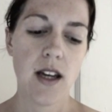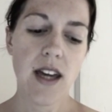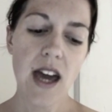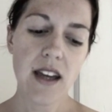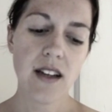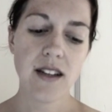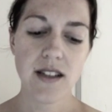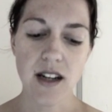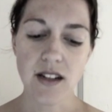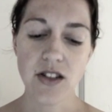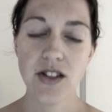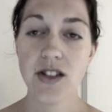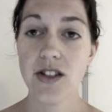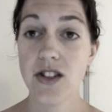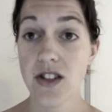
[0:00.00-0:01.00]
Get in
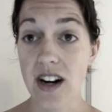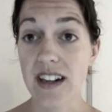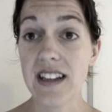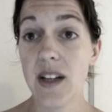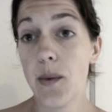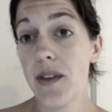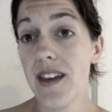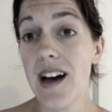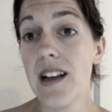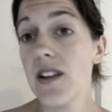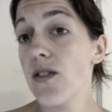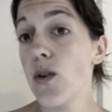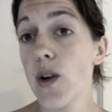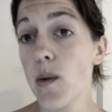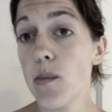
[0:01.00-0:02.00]
touch directly with the
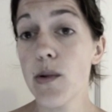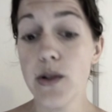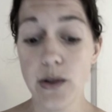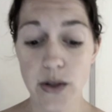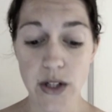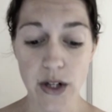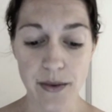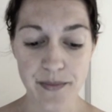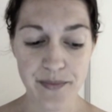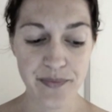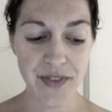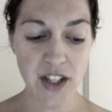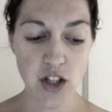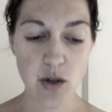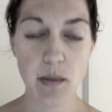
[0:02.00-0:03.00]
olive oil producer.
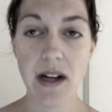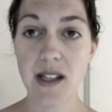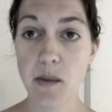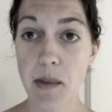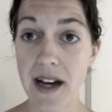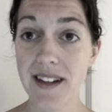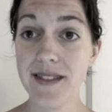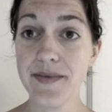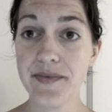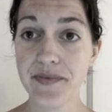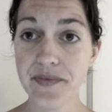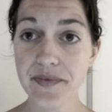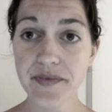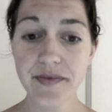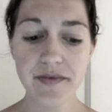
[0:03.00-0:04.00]
That's your best bet.
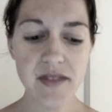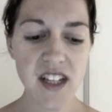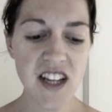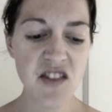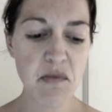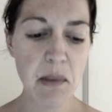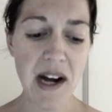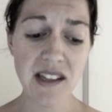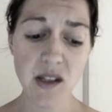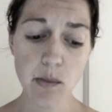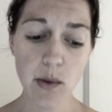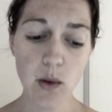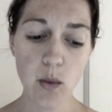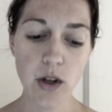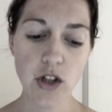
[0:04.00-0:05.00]
If
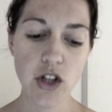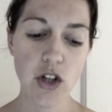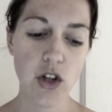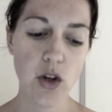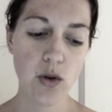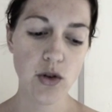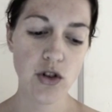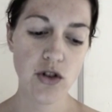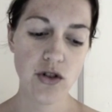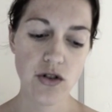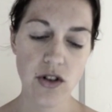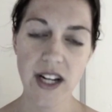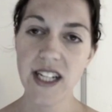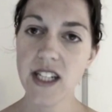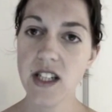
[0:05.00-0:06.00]
possible, one should go
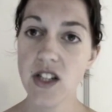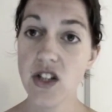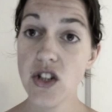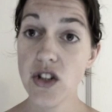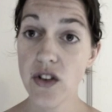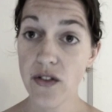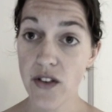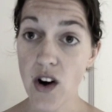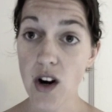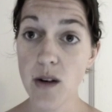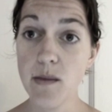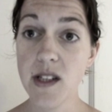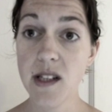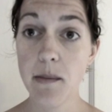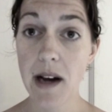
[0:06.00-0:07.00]
straight to the farm
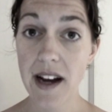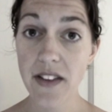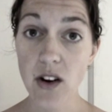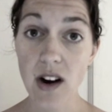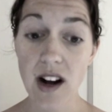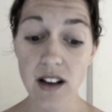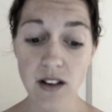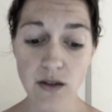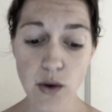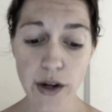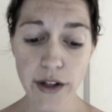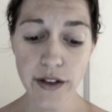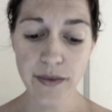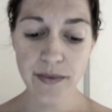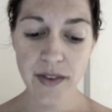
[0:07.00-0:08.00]
to buy their olive
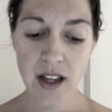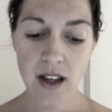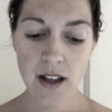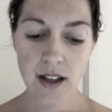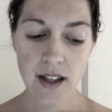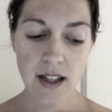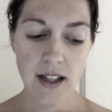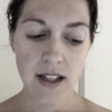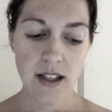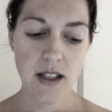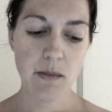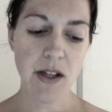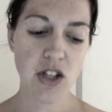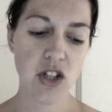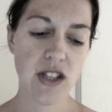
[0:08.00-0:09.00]
oil,
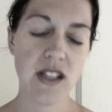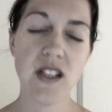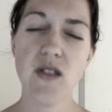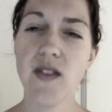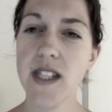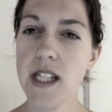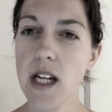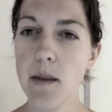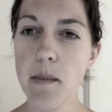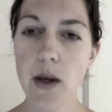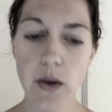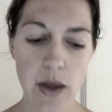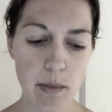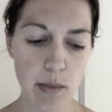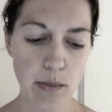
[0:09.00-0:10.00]
especially since visiting a mill
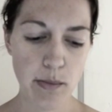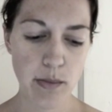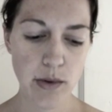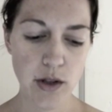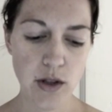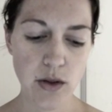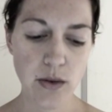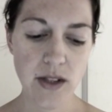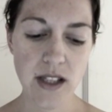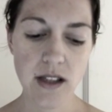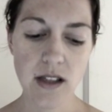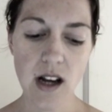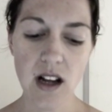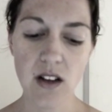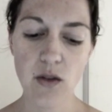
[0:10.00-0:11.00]
that
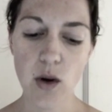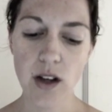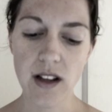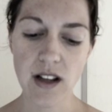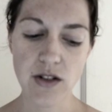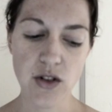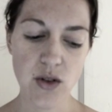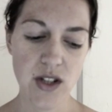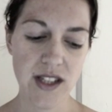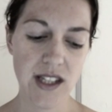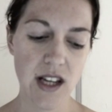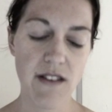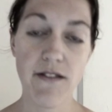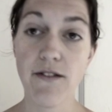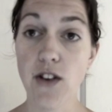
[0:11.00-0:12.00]
produces olive oil allows you to
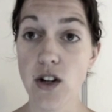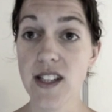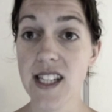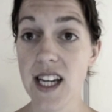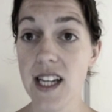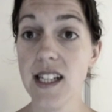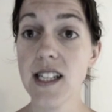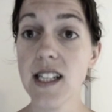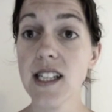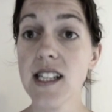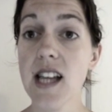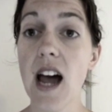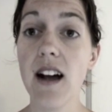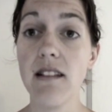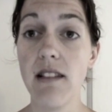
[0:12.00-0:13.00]
see firsthand
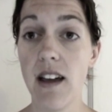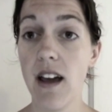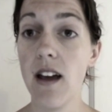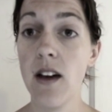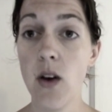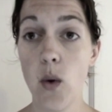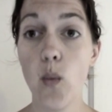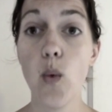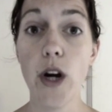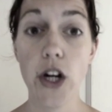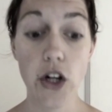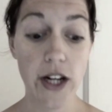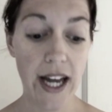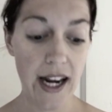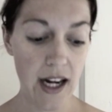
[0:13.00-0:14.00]
exactly what
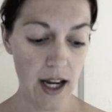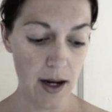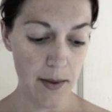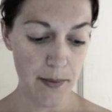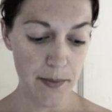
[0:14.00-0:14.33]
you're getting.